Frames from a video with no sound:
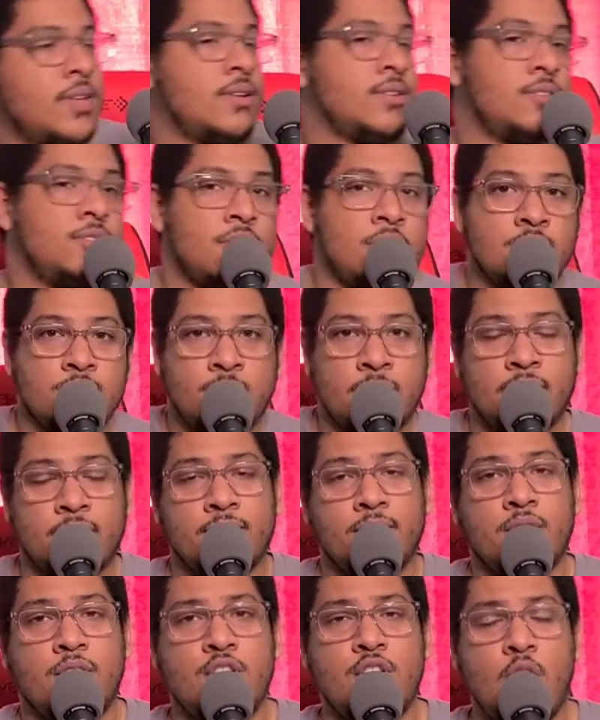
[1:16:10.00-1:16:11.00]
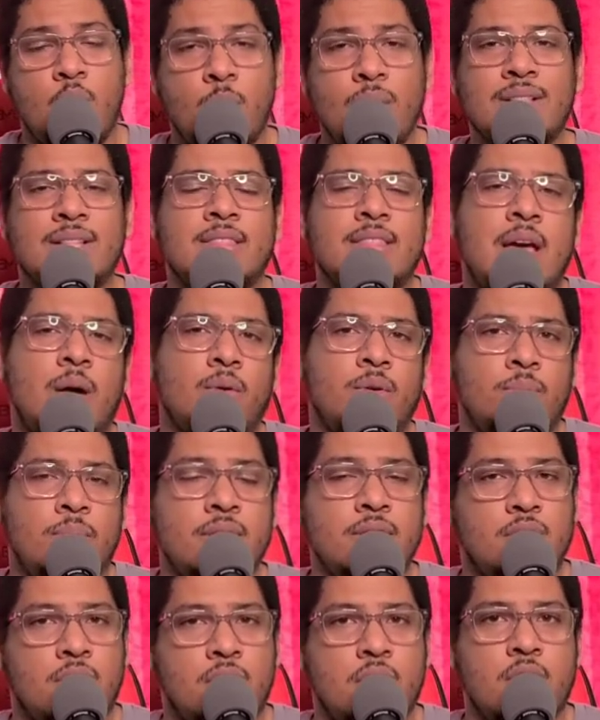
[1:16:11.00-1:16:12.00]
Excuse me, knowing that that would be
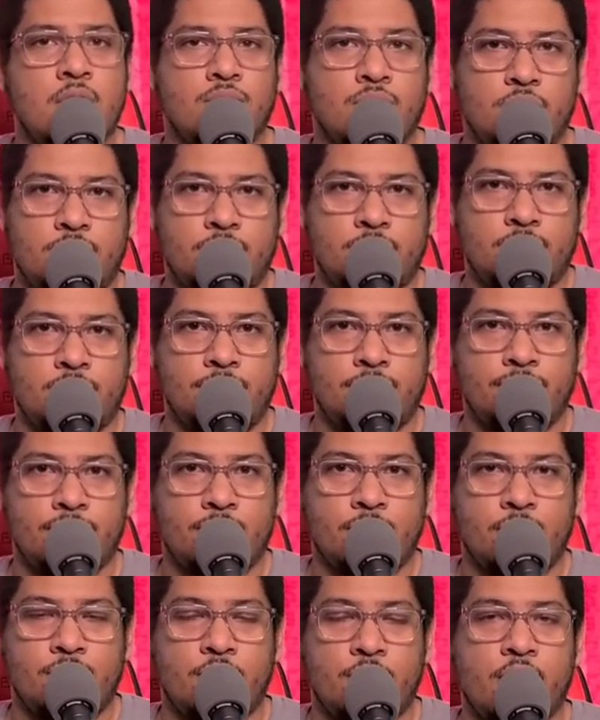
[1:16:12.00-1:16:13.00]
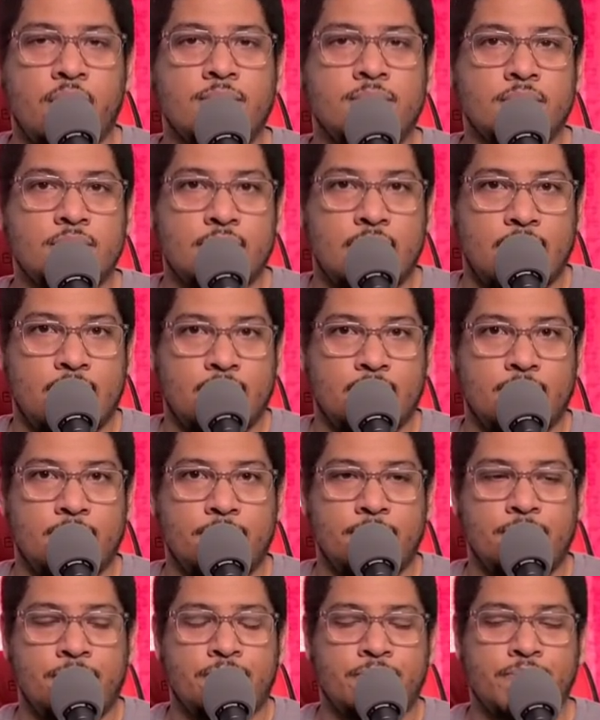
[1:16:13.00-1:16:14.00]
the hard road for him to take.
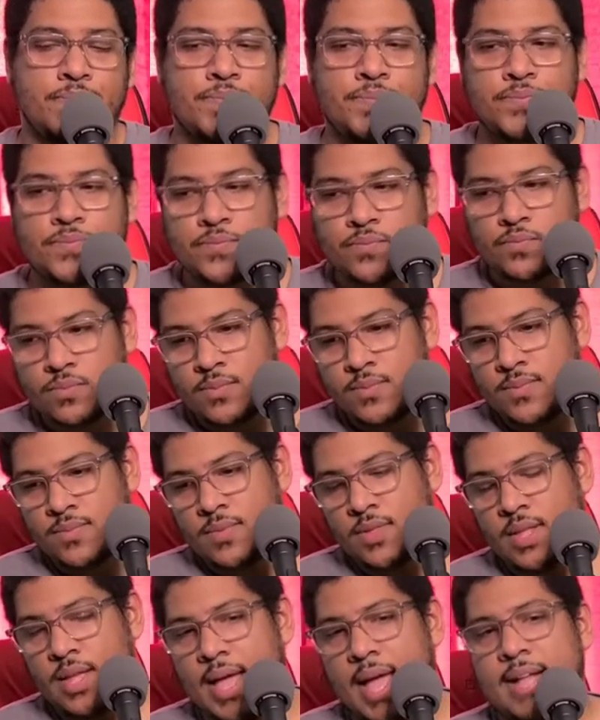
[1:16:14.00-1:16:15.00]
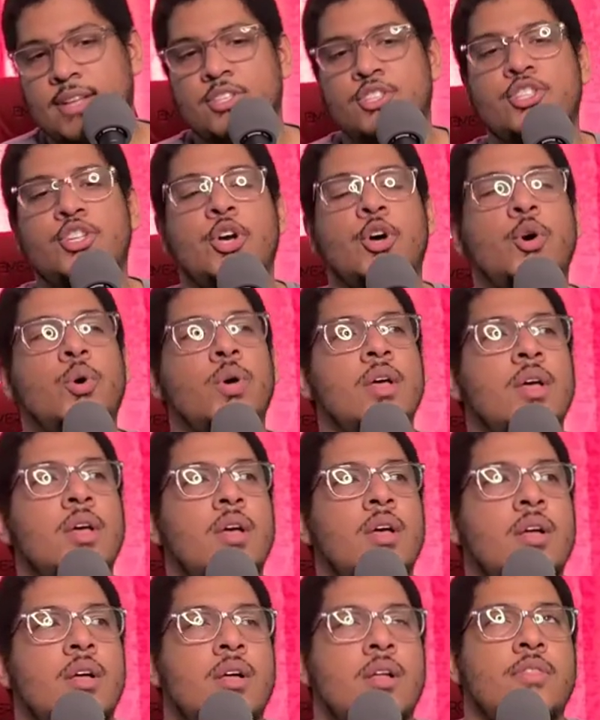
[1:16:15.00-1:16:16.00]
And so
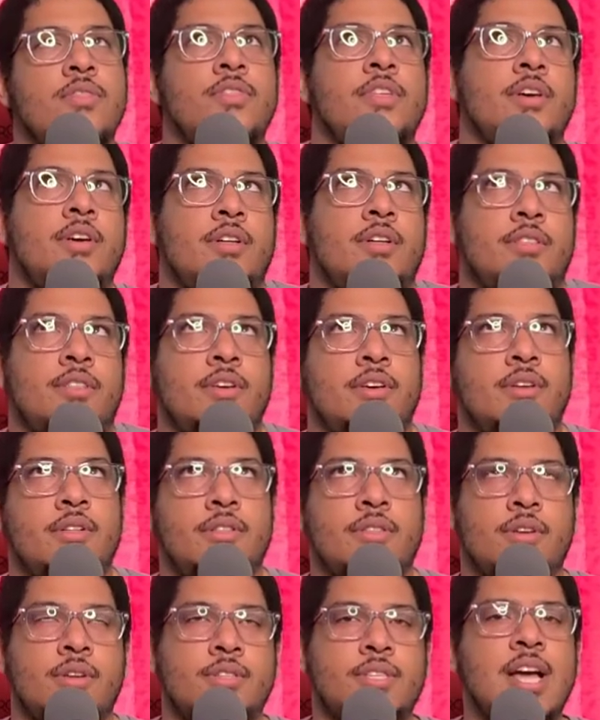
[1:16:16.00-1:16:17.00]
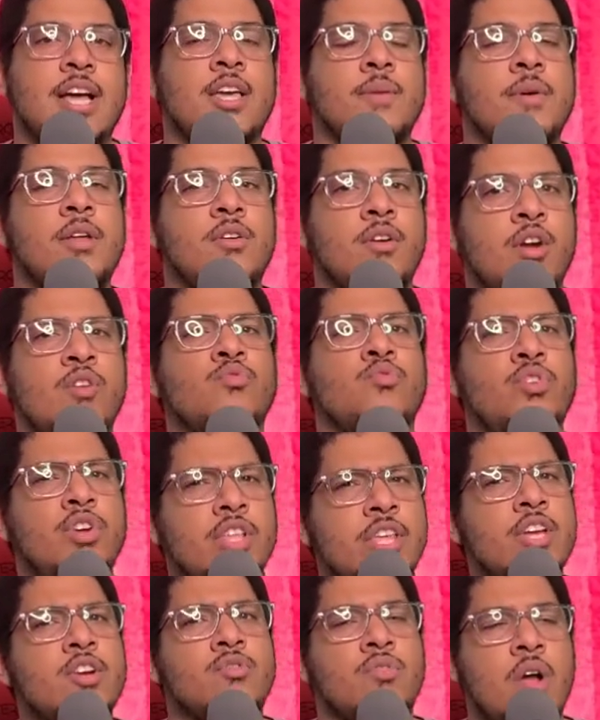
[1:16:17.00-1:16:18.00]
the, the the documentary
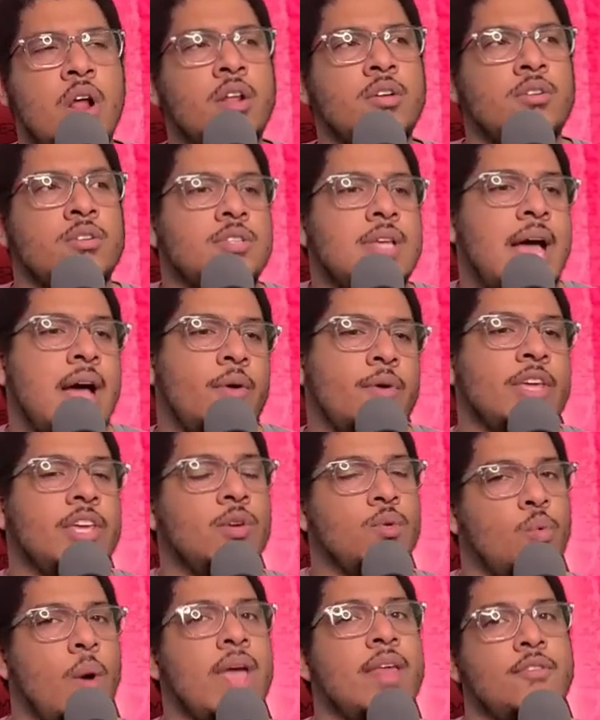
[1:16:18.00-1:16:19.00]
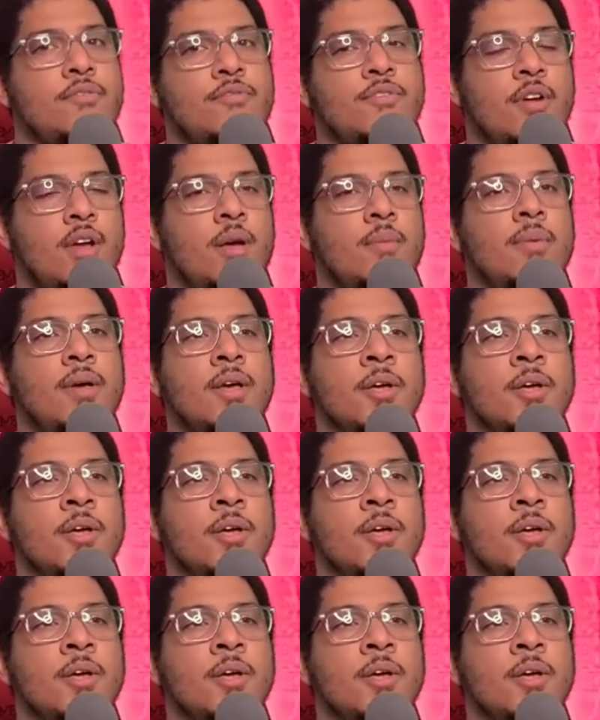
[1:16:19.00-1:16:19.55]
really chronicles how he went from,